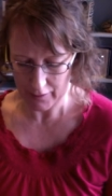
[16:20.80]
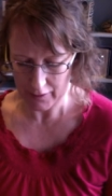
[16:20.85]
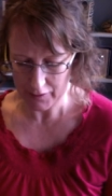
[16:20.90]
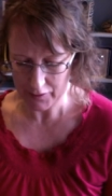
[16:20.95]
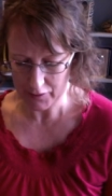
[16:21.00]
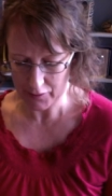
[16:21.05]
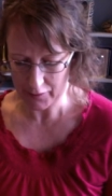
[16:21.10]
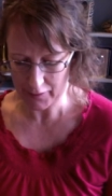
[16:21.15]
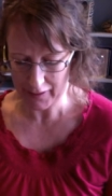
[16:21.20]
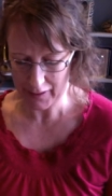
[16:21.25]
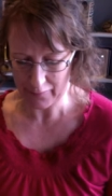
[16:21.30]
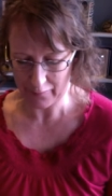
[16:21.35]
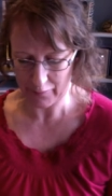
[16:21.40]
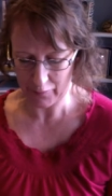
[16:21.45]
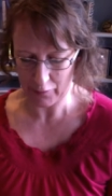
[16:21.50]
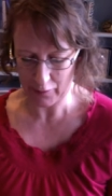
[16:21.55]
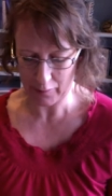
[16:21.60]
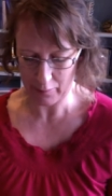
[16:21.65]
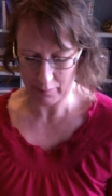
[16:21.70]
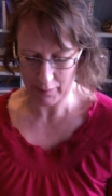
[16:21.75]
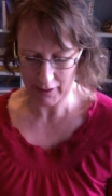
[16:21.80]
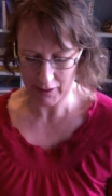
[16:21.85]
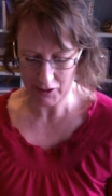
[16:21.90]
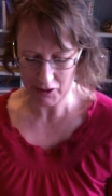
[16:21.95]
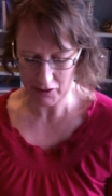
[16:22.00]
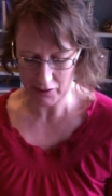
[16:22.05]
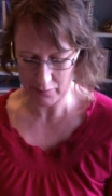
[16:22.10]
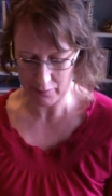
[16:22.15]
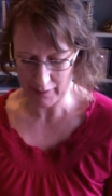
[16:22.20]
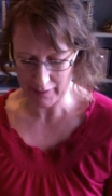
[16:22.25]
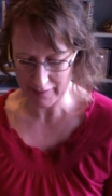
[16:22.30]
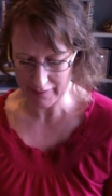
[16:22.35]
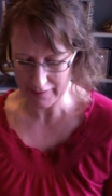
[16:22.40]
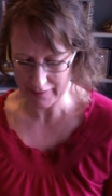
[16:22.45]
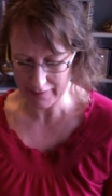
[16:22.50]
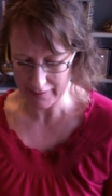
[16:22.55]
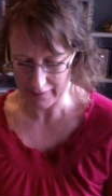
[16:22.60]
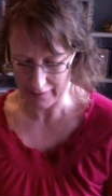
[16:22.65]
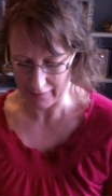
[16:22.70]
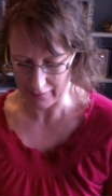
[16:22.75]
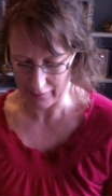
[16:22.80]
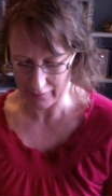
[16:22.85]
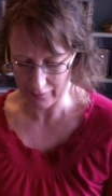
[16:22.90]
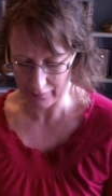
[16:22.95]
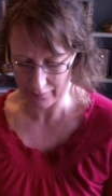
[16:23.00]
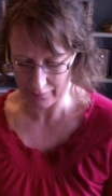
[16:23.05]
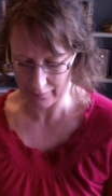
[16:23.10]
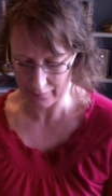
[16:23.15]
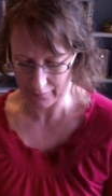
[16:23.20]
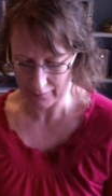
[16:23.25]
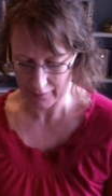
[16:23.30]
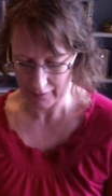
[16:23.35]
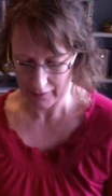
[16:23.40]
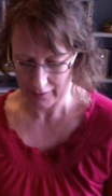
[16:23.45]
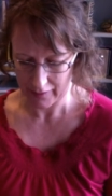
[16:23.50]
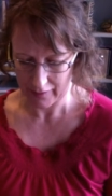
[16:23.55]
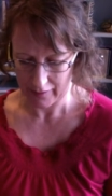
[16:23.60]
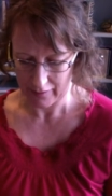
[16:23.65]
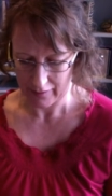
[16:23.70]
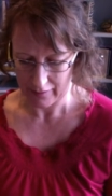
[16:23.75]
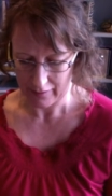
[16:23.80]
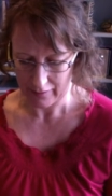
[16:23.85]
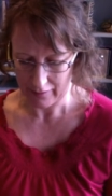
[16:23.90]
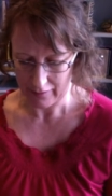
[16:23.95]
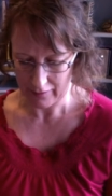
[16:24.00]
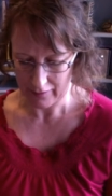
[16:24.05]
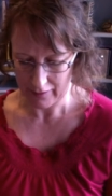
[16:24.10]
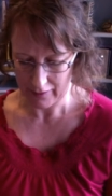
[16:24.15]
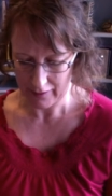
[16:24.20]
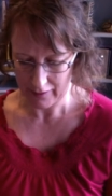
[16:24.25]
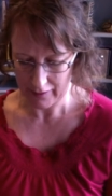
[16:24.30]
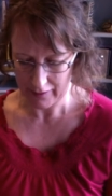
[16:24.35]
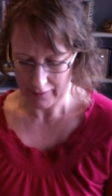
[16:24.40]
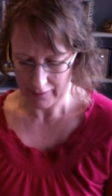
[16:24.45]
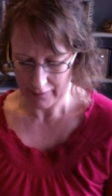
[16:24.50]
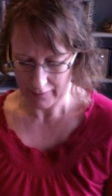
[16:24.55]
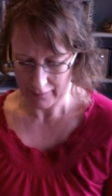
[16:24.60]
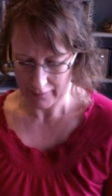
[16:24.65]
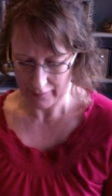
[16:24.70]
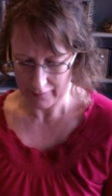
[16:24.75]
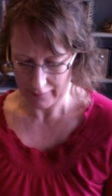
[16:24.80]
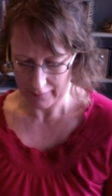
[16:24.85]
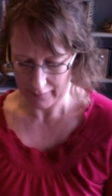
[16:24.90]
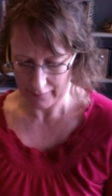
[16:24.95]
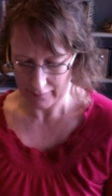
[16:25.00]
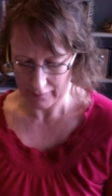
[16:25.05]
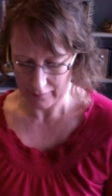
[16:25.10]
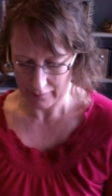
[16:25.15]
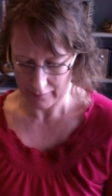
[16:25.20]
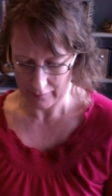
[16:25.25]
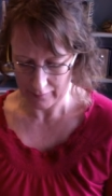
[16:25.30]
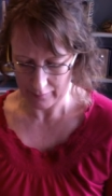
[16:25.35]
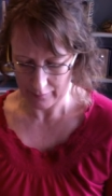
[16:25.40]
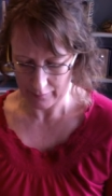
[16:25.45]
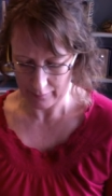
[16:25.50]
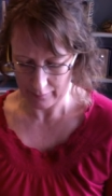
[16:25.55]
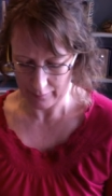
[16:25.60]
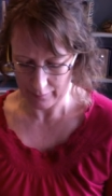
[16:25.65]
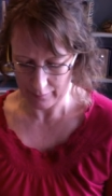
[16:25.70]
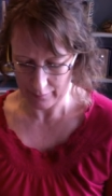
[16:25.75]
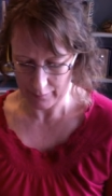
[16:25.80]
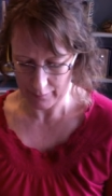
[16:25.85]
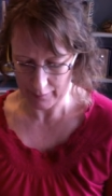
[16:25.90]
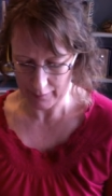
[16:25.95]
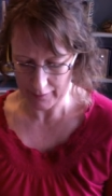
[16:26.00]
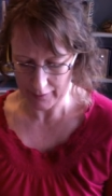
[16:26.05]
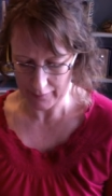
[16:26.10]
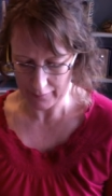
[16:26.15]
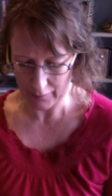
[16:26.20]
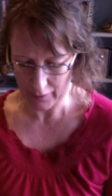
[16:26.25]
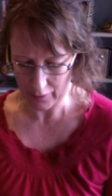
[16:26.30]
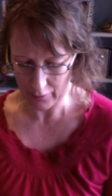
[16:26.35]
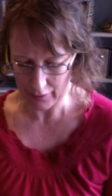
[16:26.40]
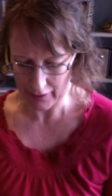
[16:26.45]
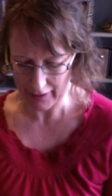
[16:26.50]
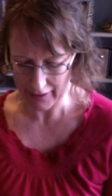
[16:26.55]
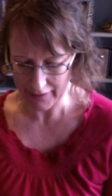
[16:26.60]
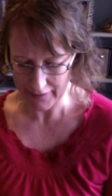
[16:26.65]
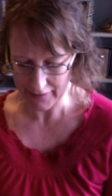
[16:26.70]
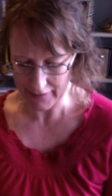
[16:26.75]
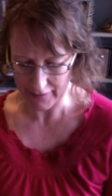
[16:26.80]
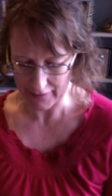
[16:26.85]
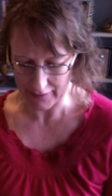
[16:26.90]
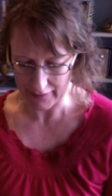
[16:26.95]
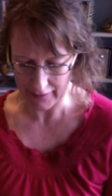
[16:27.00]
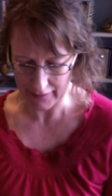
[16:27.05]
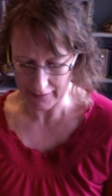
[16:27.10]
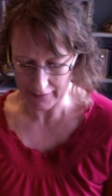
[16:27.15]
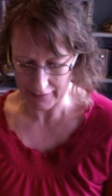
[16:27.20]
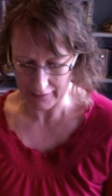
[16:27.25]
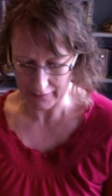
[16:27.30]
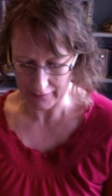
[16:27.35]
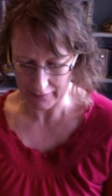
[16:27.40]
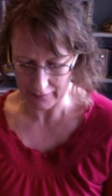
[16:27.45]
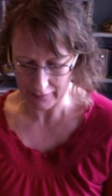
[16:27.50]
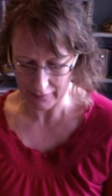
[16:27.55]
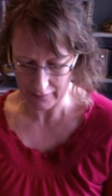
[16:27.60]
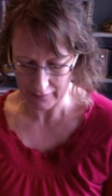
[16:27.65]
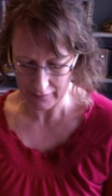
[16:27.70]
do get very impassioned myself. I believe wholeheartedly in